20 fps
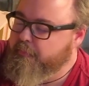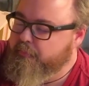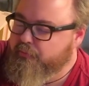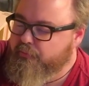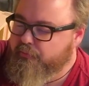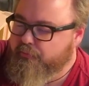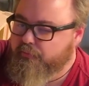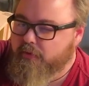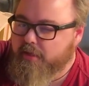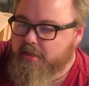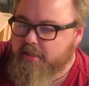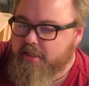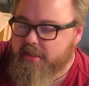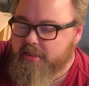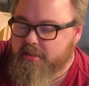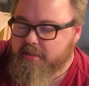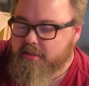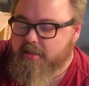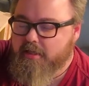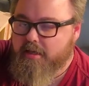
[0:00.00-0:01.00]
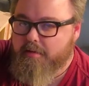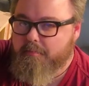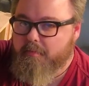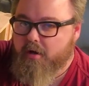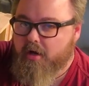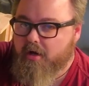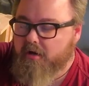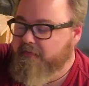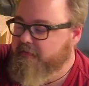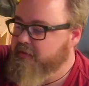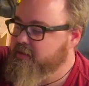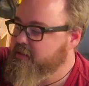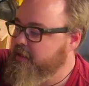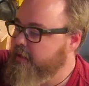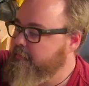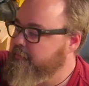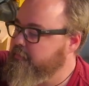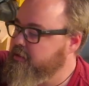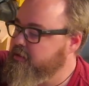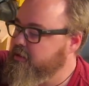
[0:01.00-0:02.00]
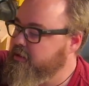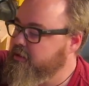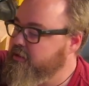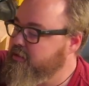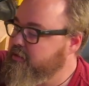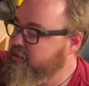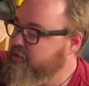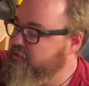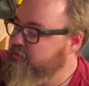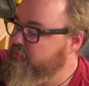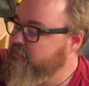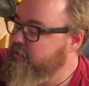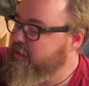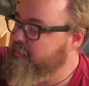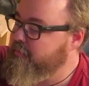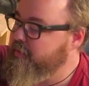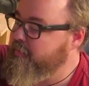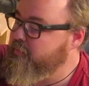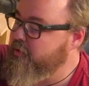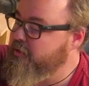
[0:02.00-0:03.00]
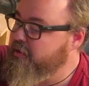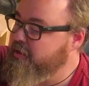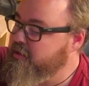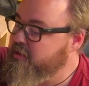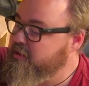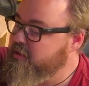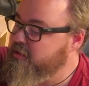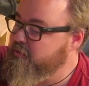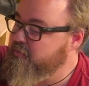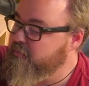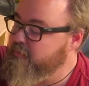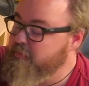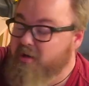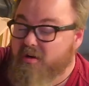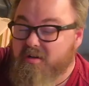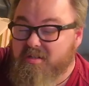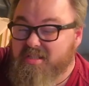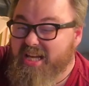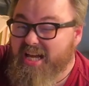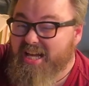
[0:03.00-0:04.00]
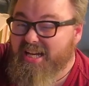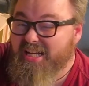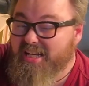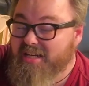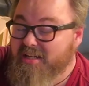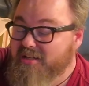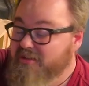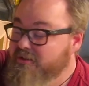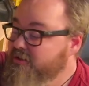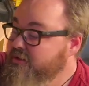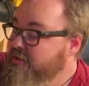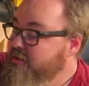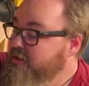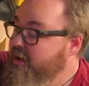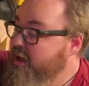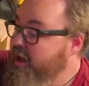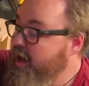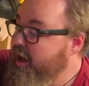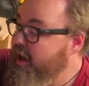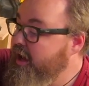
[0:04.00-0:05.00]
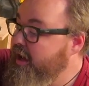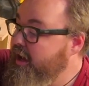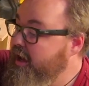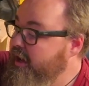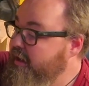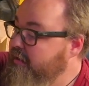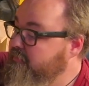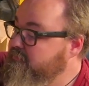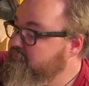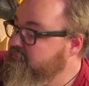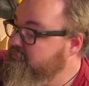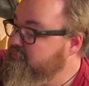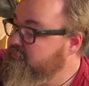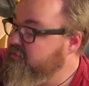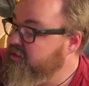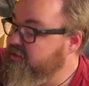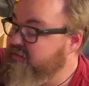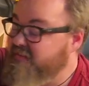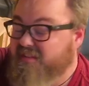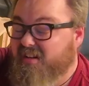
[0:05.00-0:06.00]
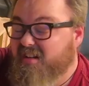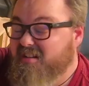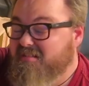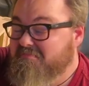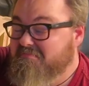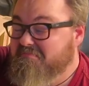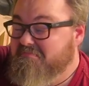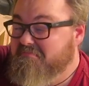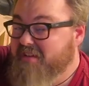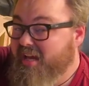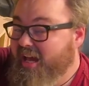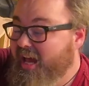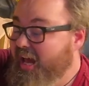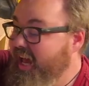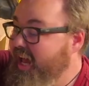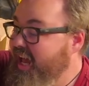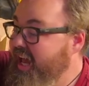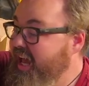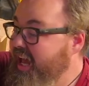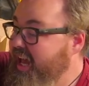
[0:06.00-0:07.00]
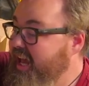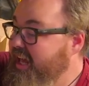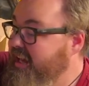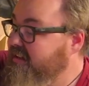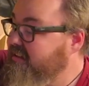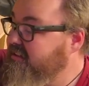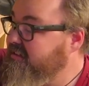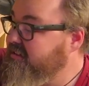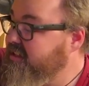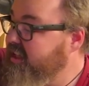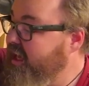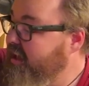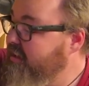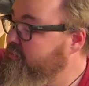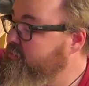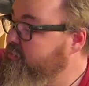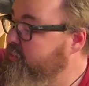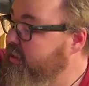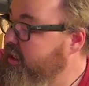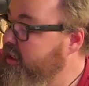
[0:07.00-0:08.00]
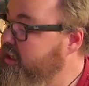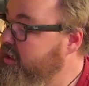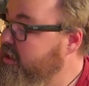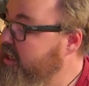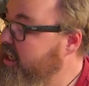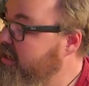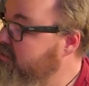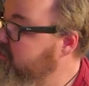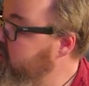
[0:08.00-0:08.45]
pretty slim overstep because I just couldn't really be bothered to do a lot of sanding, which is fine. And yeah, we are now